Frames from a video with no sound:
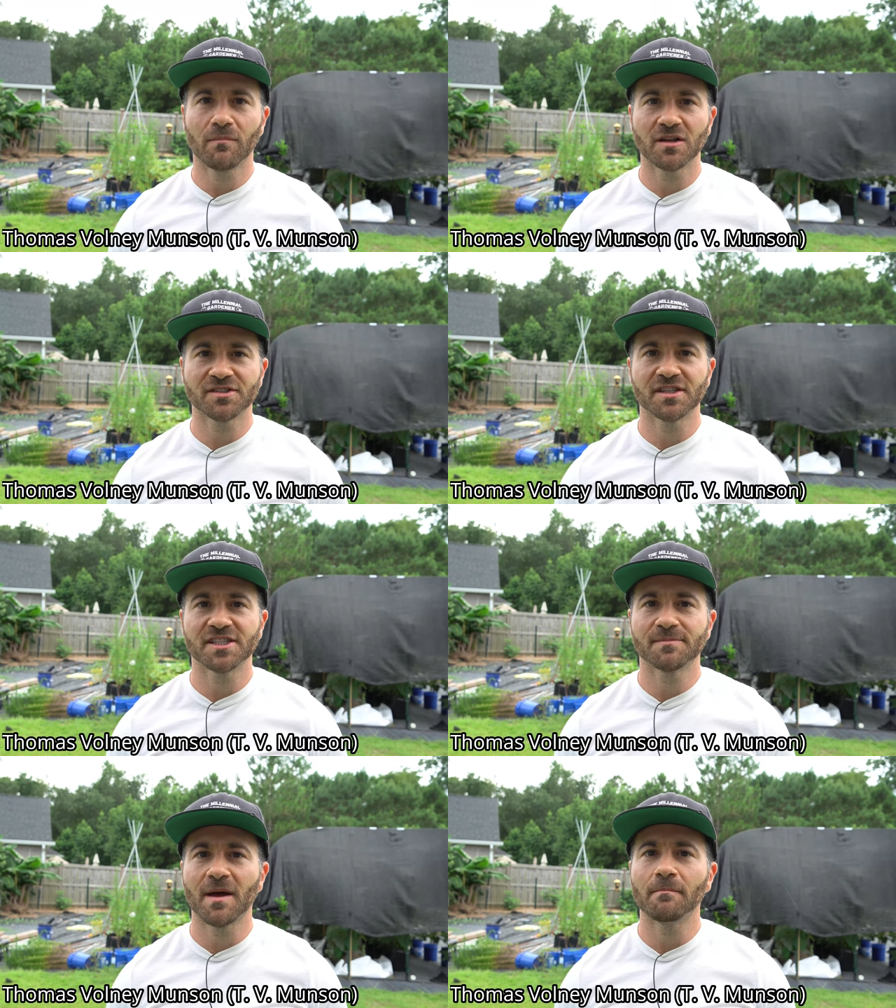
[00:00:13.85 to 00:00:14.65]

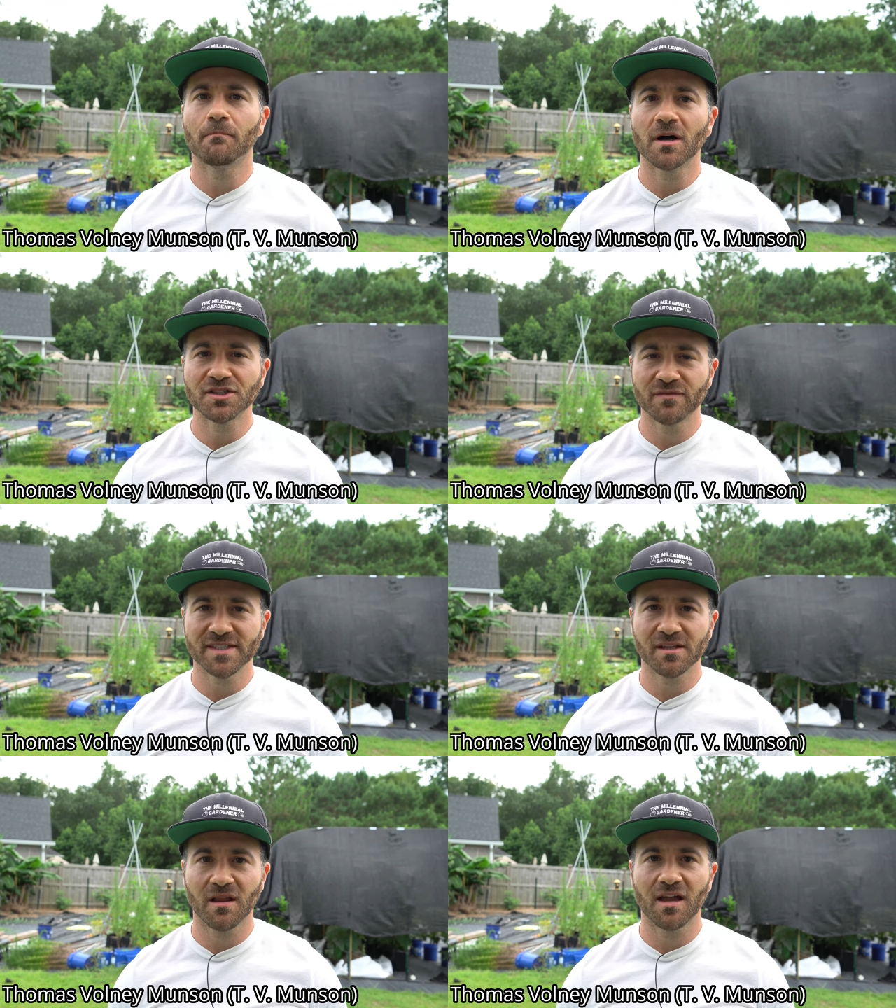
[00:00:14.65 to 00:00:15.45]
Munson spent much of
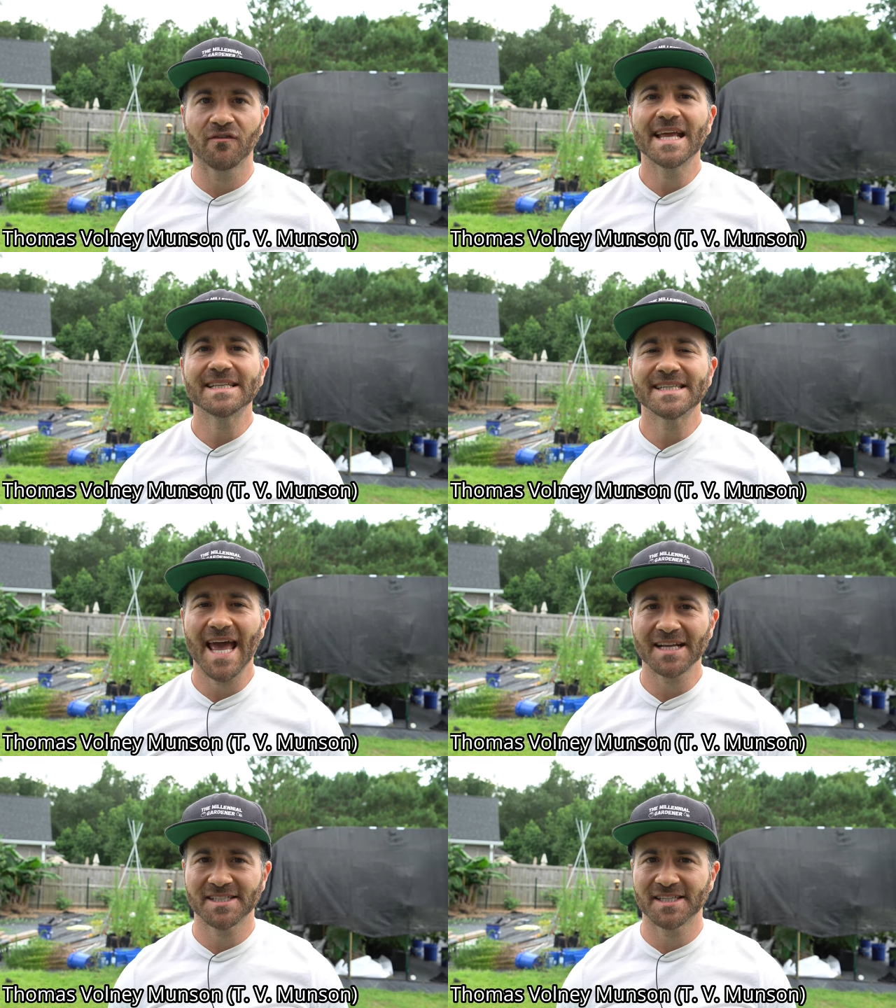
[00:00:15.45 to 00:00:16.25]
his life in
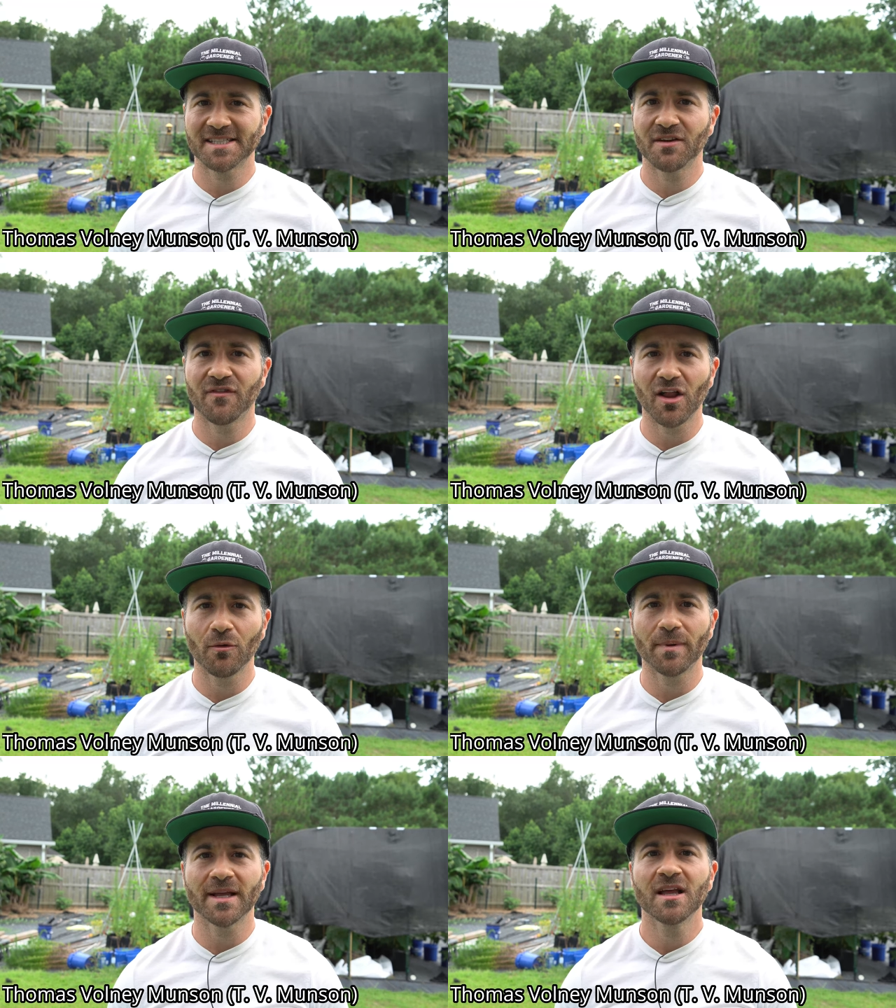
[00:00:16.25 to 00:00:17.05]
Texas
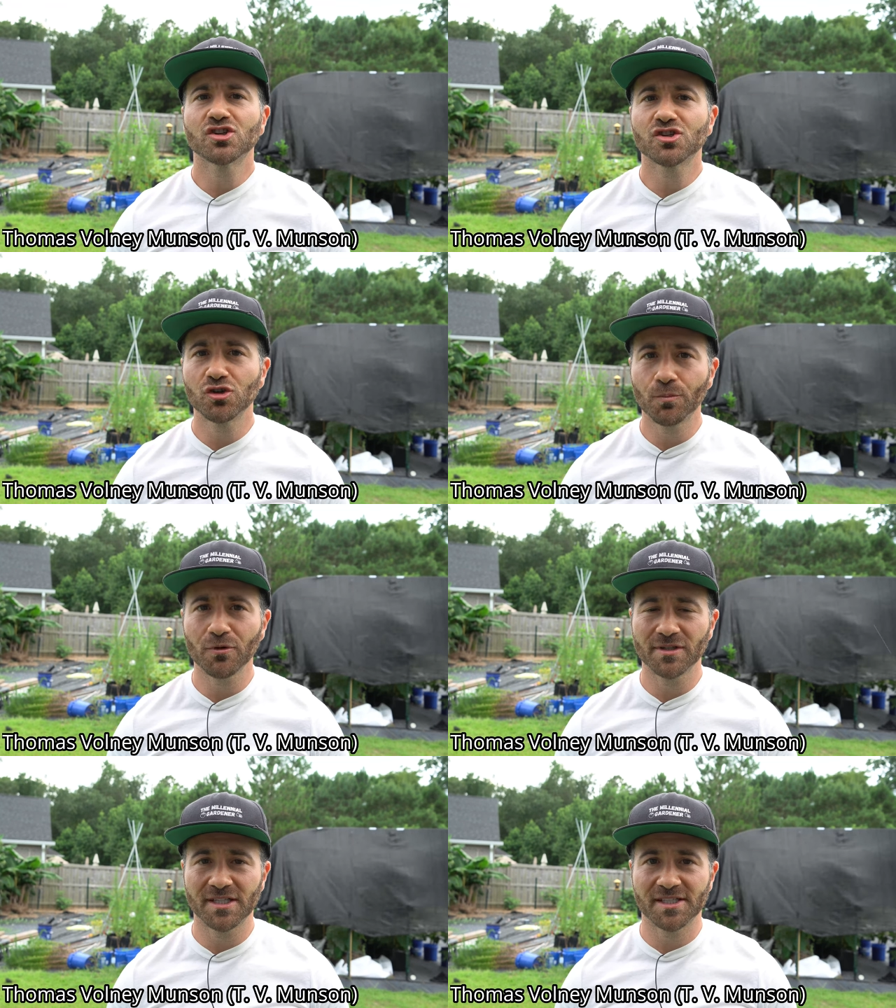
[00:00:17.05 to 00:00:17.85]
developing
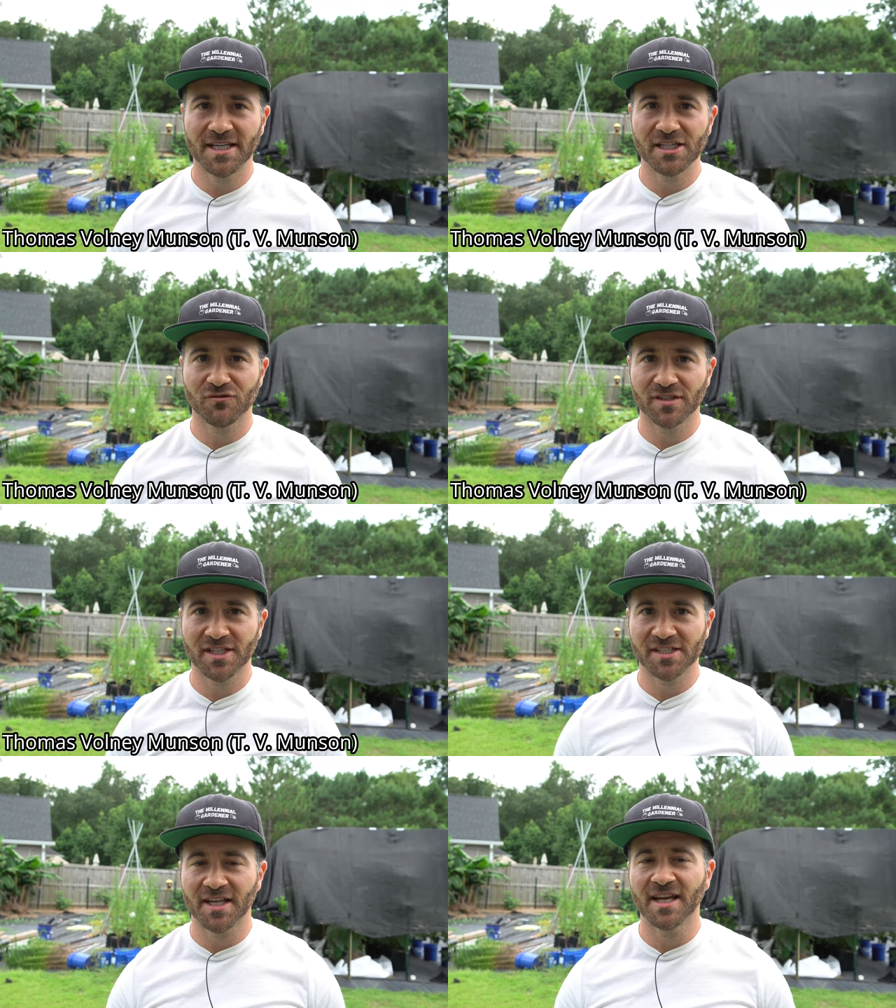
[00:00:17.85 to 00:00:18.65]
super disease
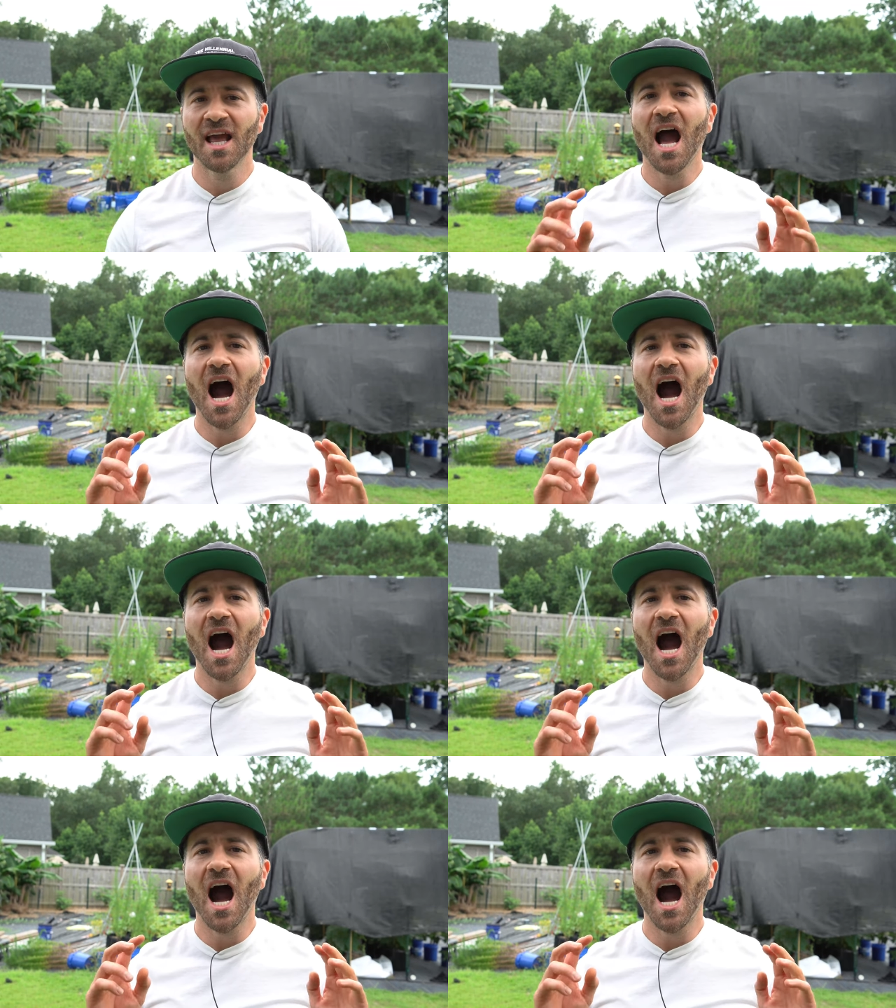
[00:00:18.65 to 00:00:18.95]
resistant,